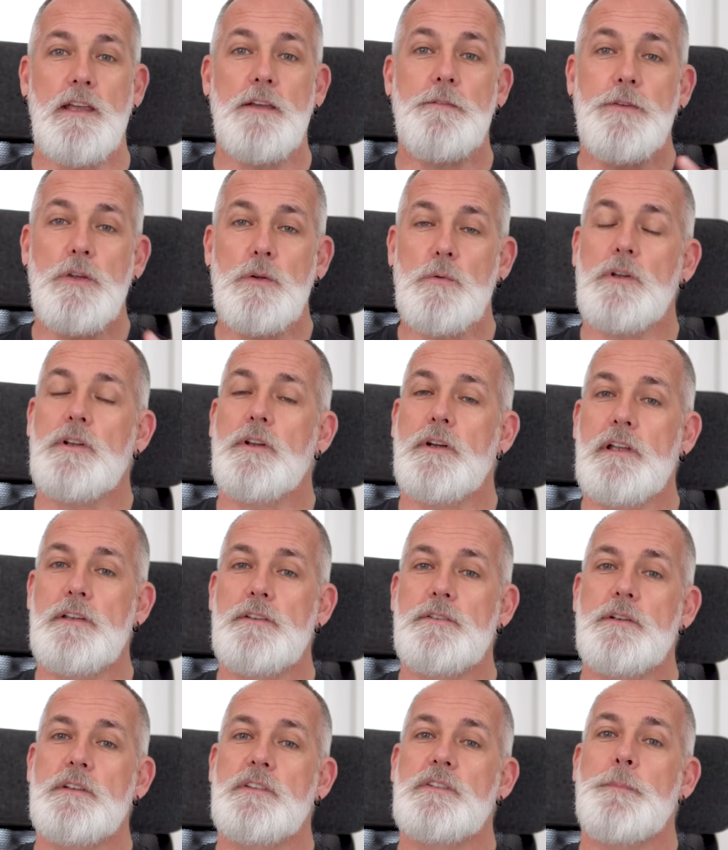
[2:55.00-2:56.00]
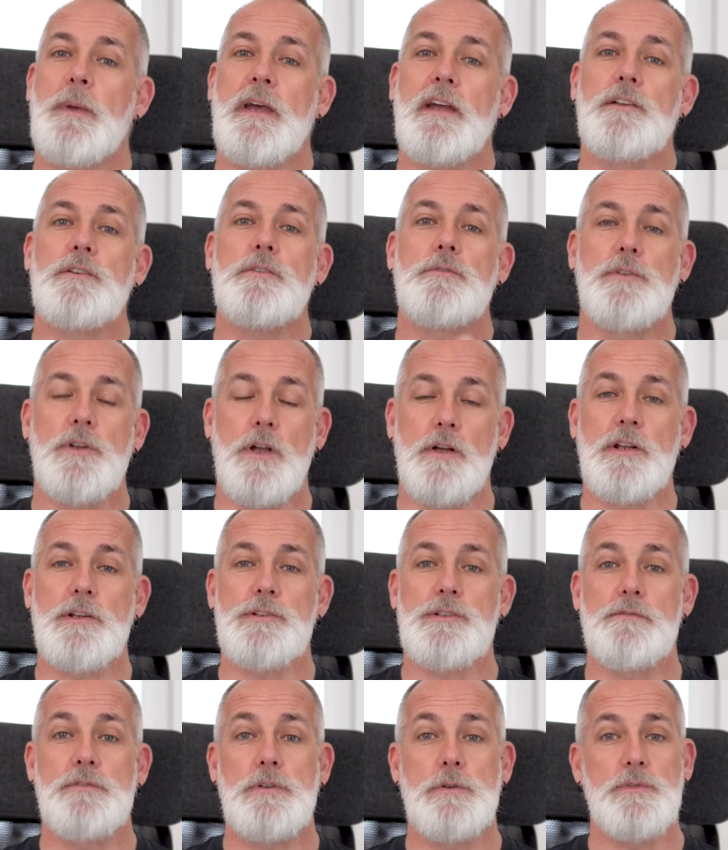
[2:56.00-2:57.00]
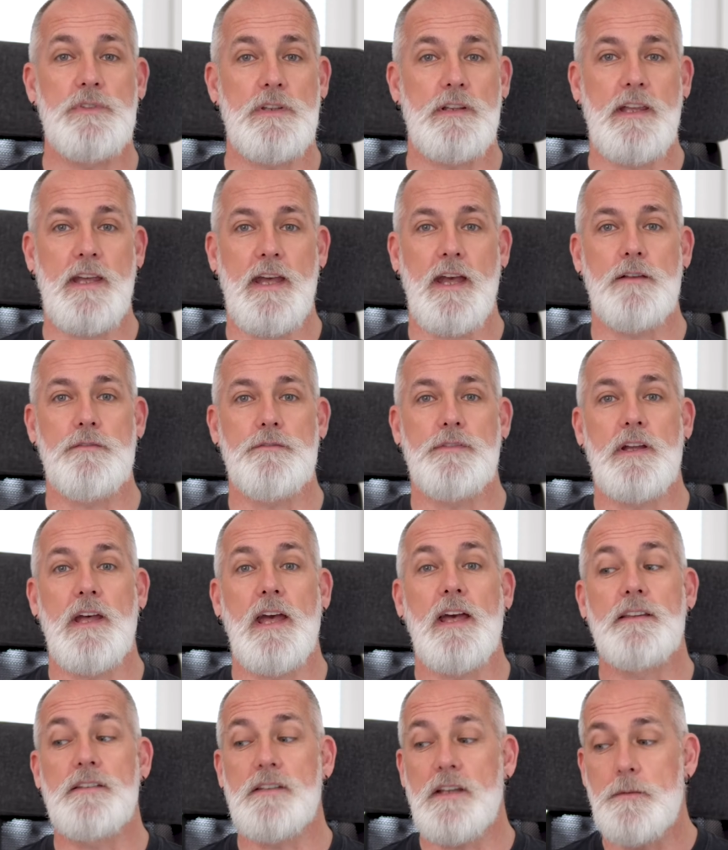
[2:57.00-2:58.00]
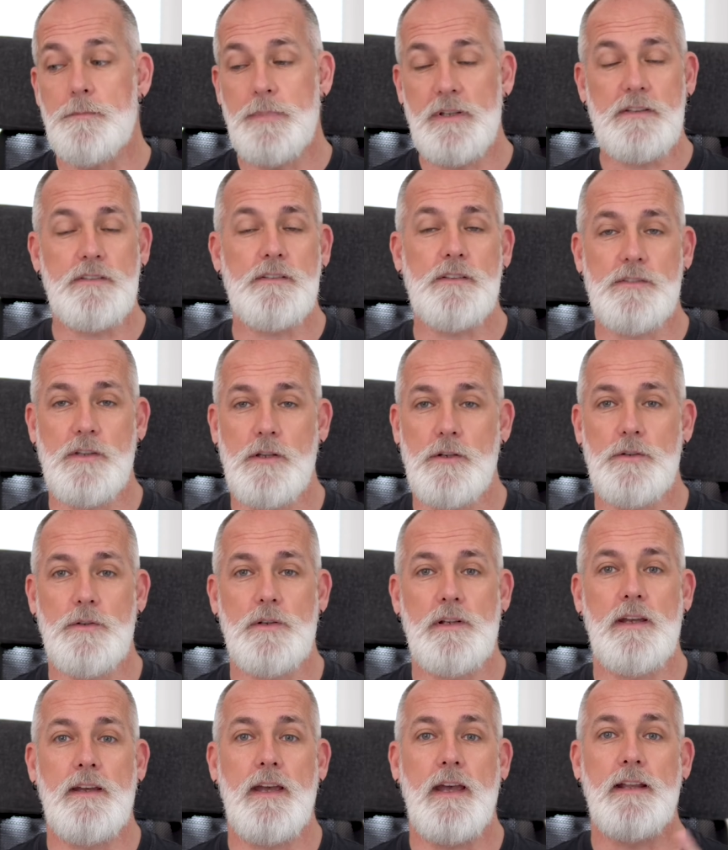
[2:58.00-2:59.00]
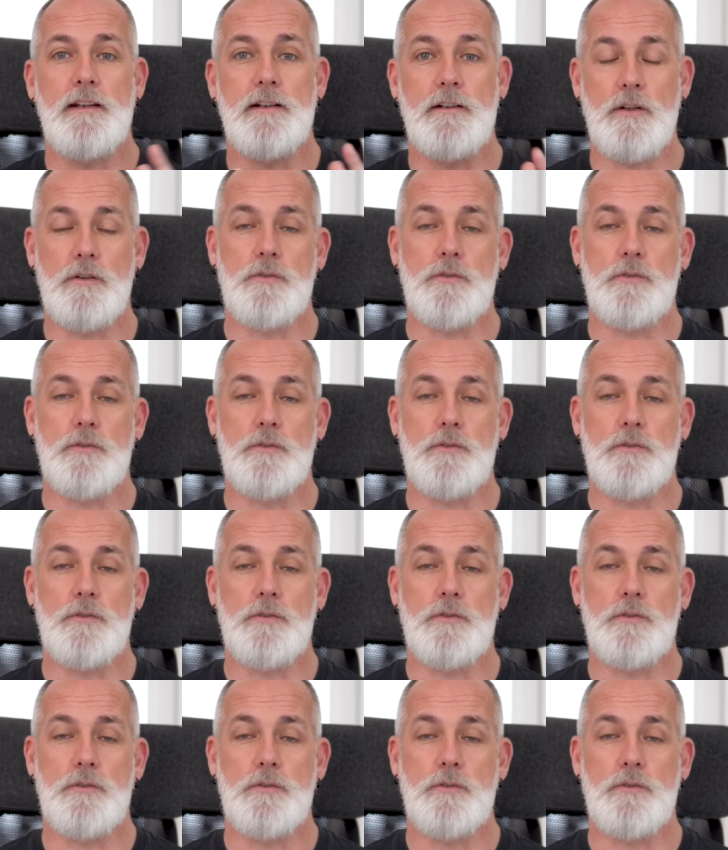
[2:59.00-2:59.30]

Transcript: If you are looking to expand your knowledge of using Canva as a business owner and an